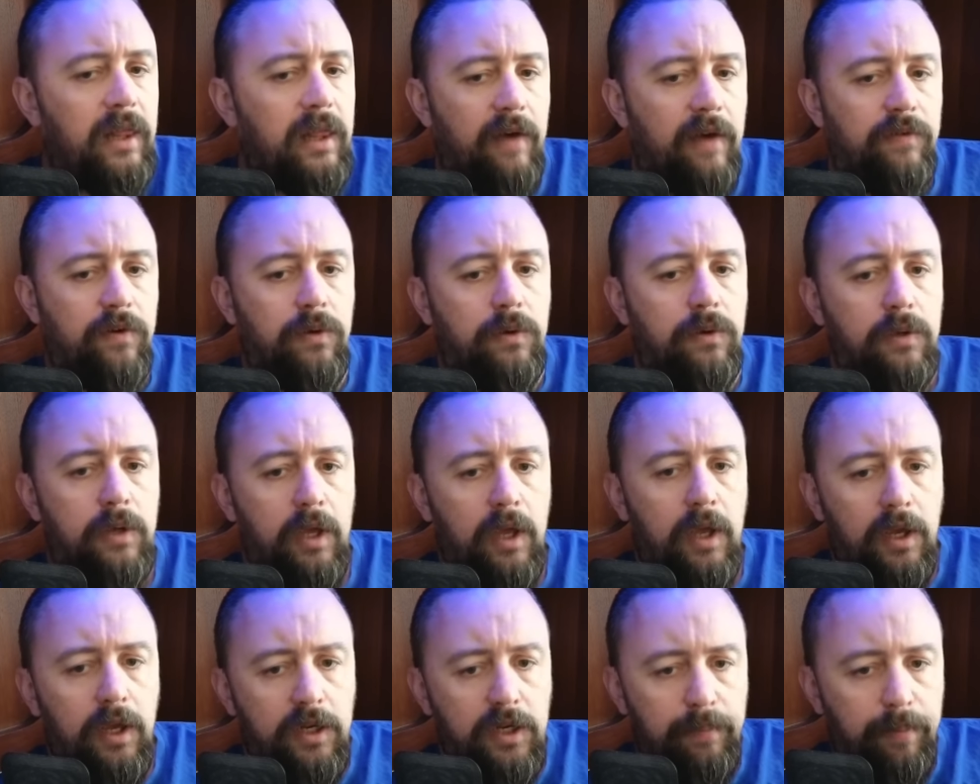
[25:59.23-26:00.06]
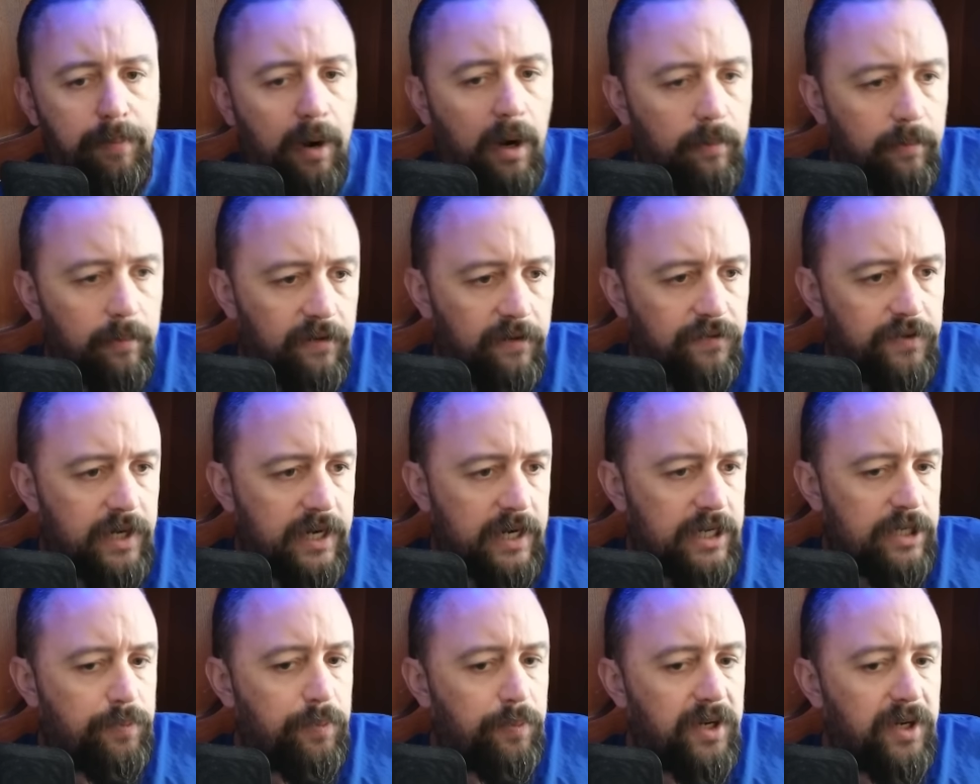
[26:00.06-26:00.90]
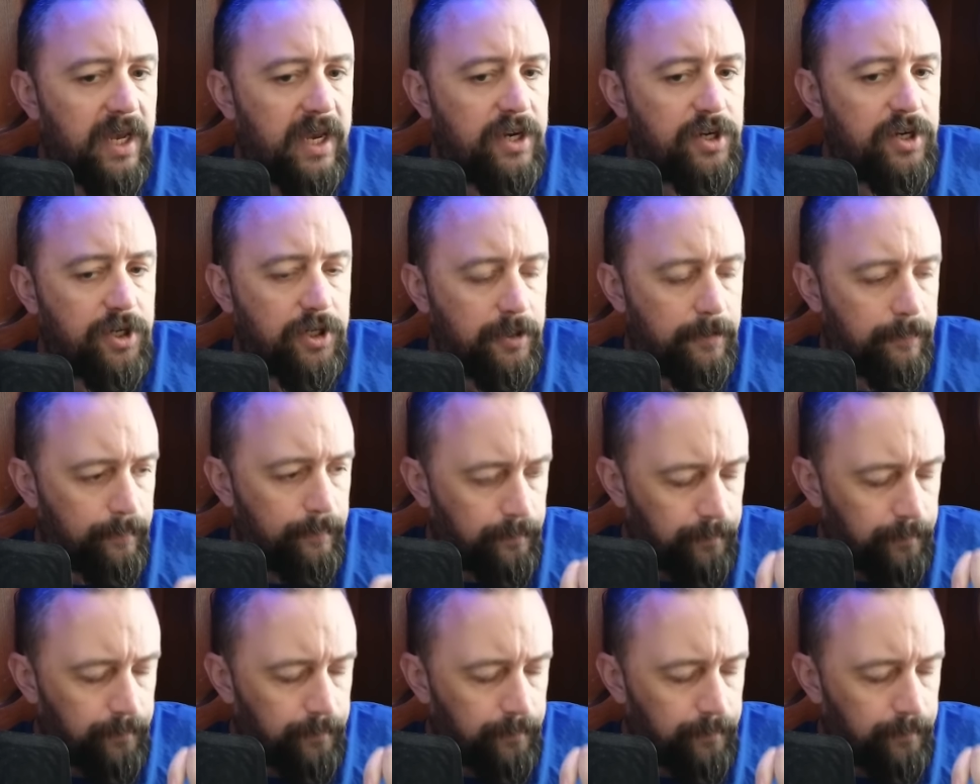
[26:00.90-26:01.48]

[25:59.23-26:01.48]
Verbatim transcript: level, Department of Transportation,